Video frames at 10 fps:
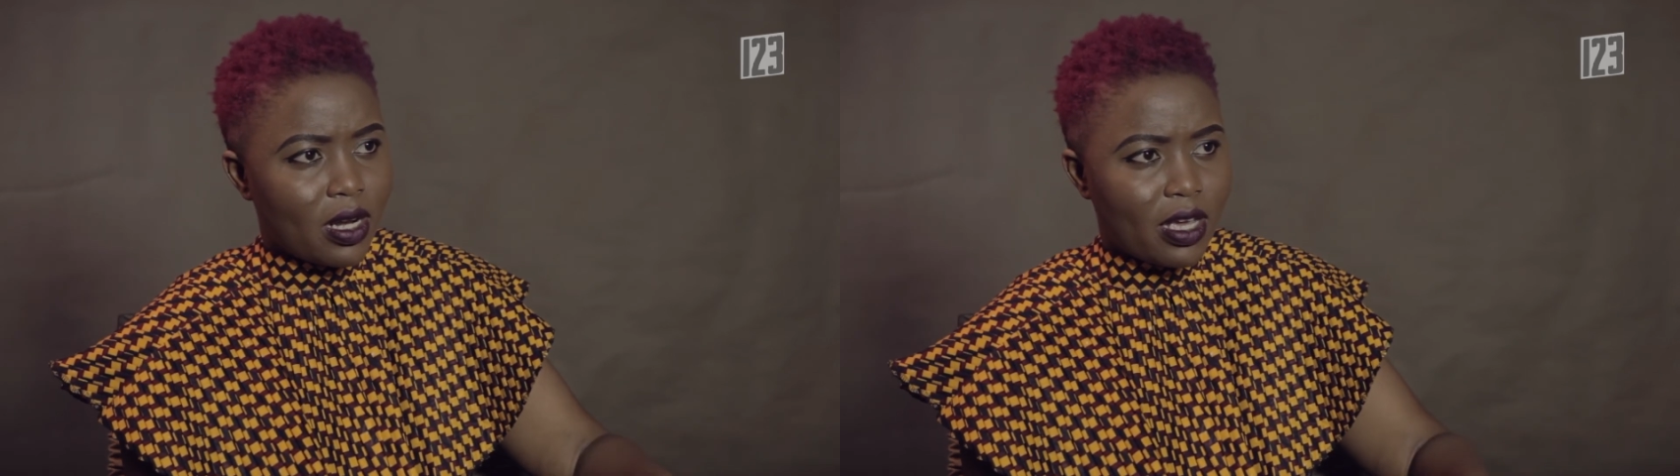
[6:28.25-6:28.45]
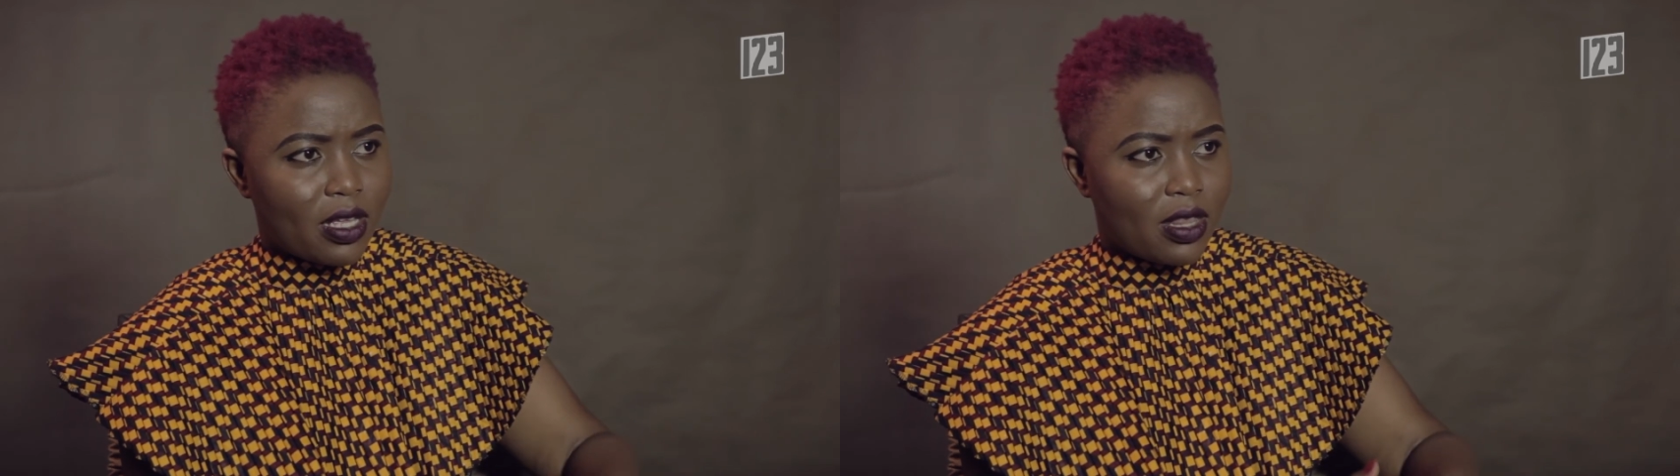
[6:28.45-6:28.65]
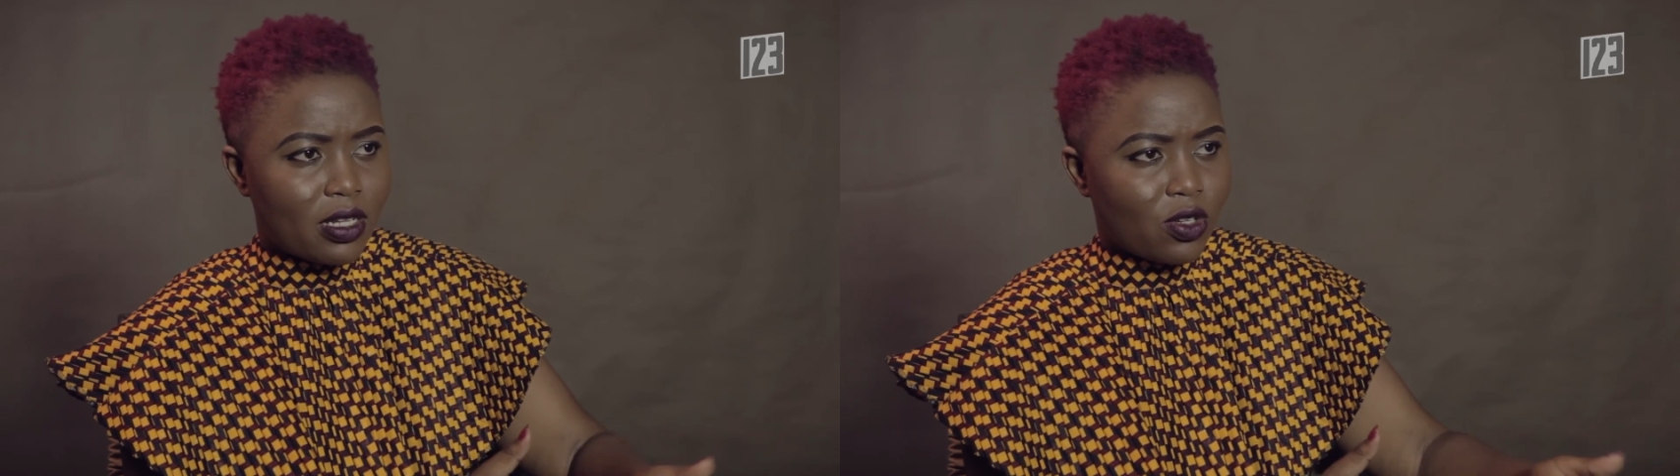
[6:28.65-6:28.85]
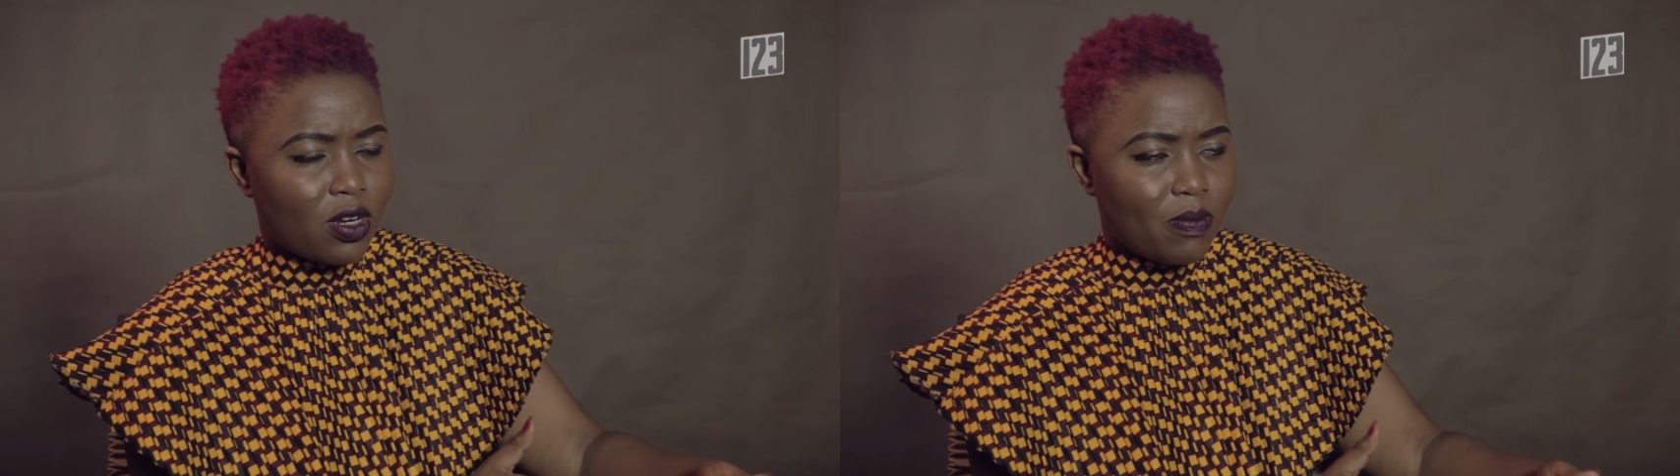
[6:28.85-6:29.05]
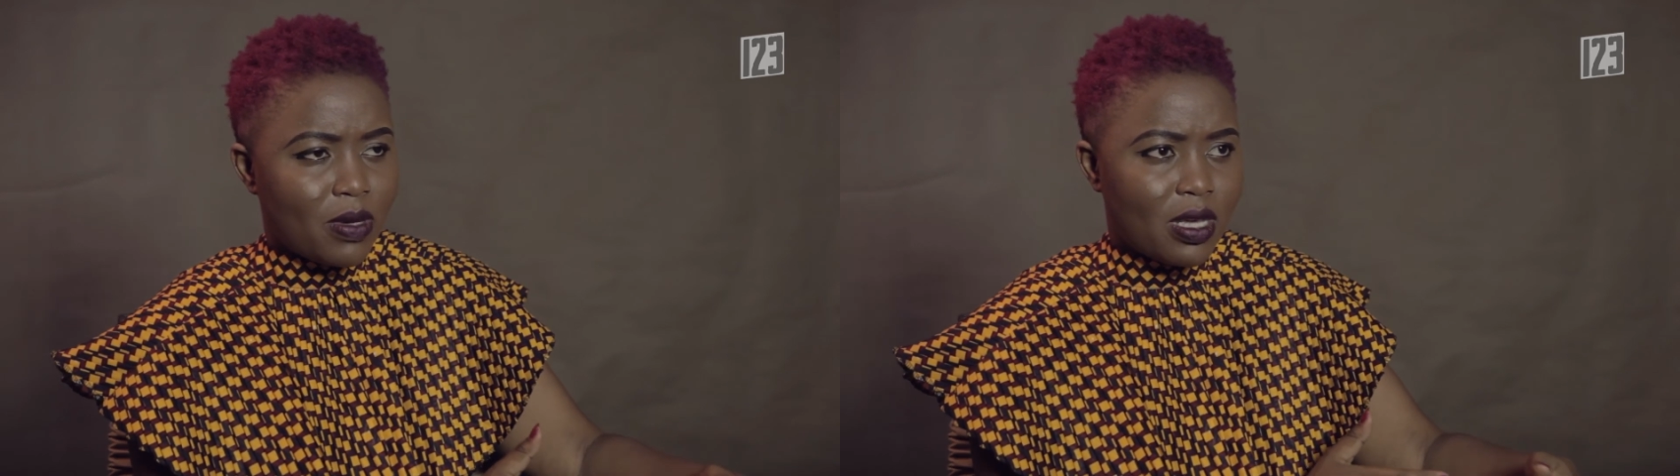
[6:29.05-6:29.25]
like, that's
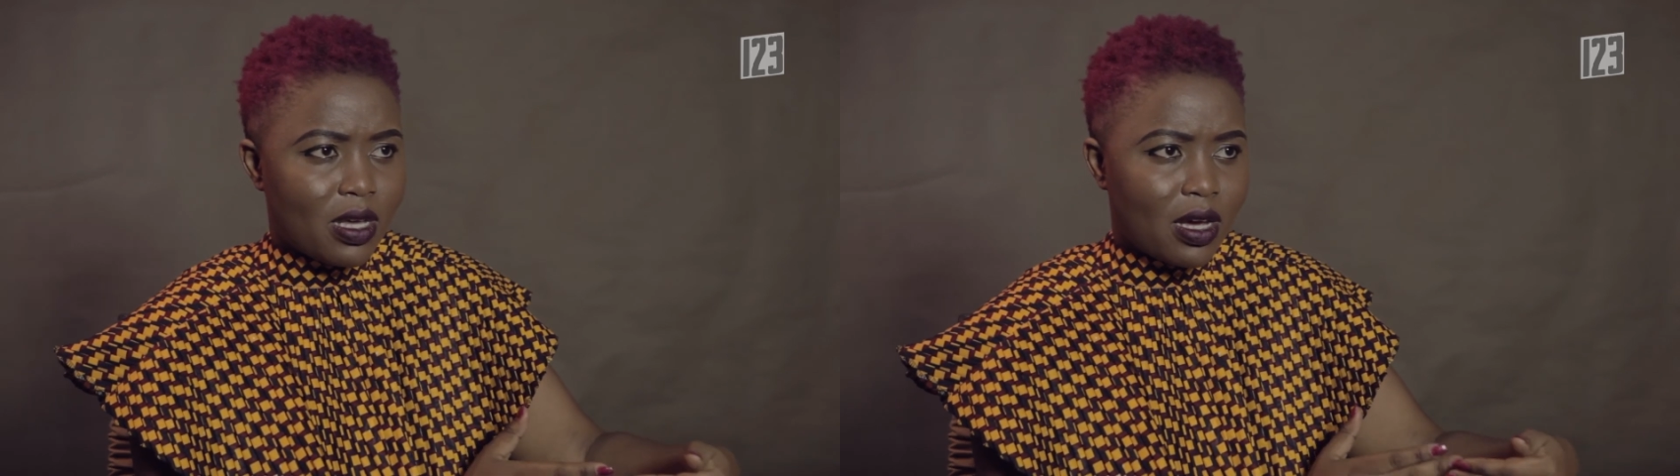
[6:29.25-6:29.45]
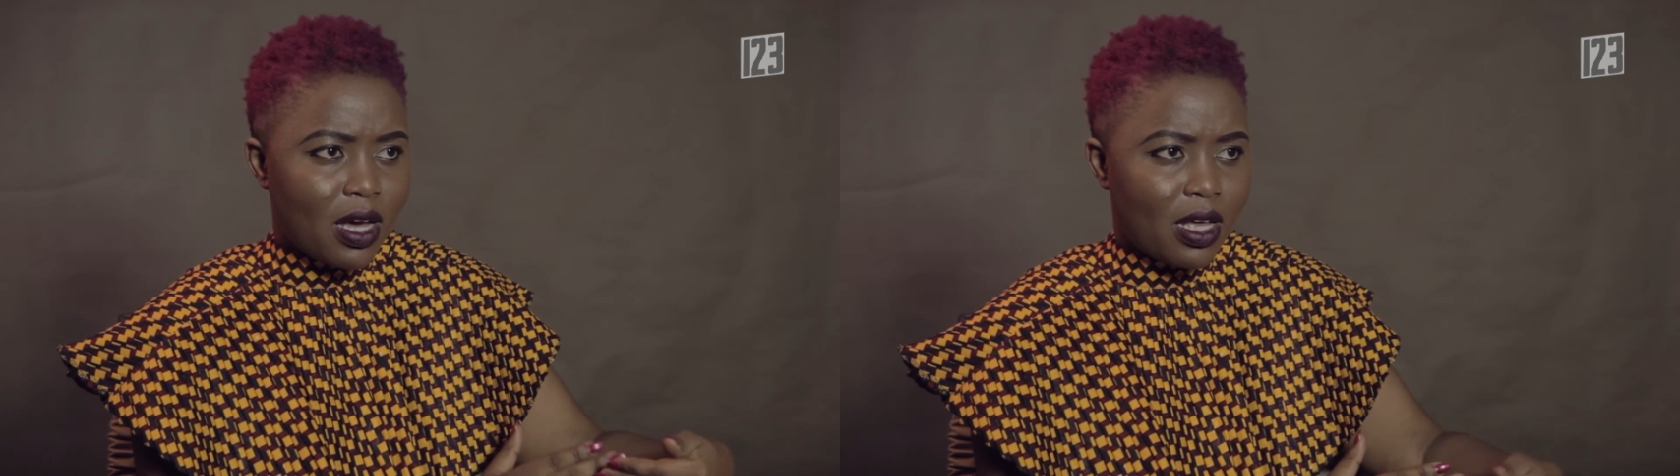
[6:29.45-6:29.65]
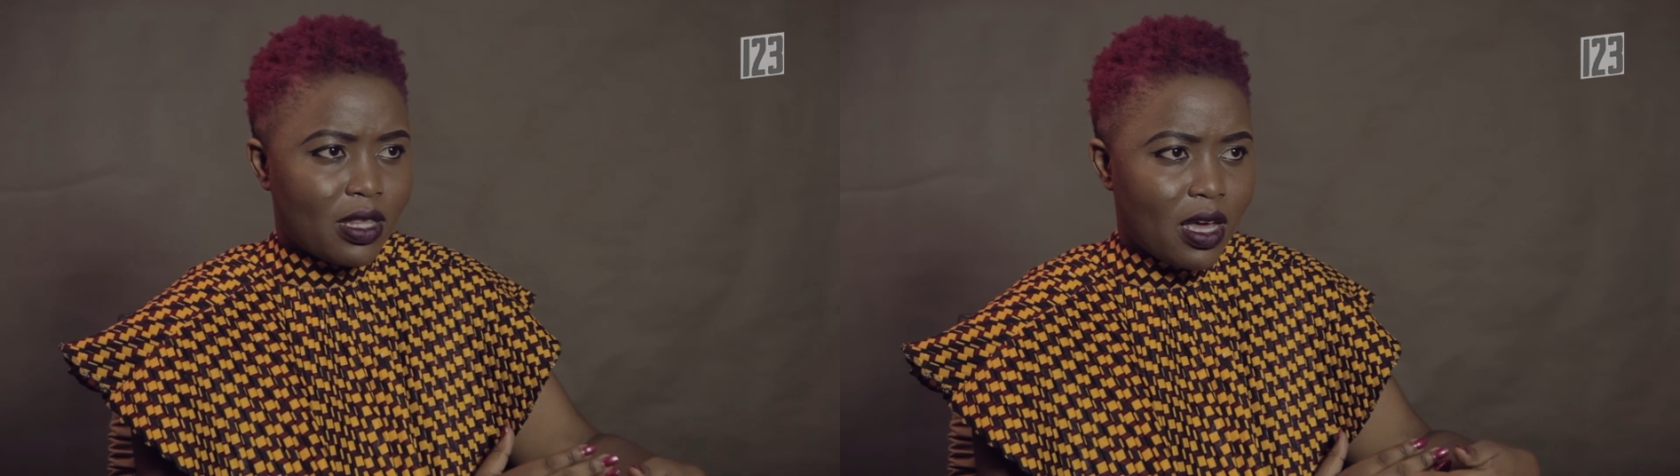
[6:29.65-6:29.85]
gonna be at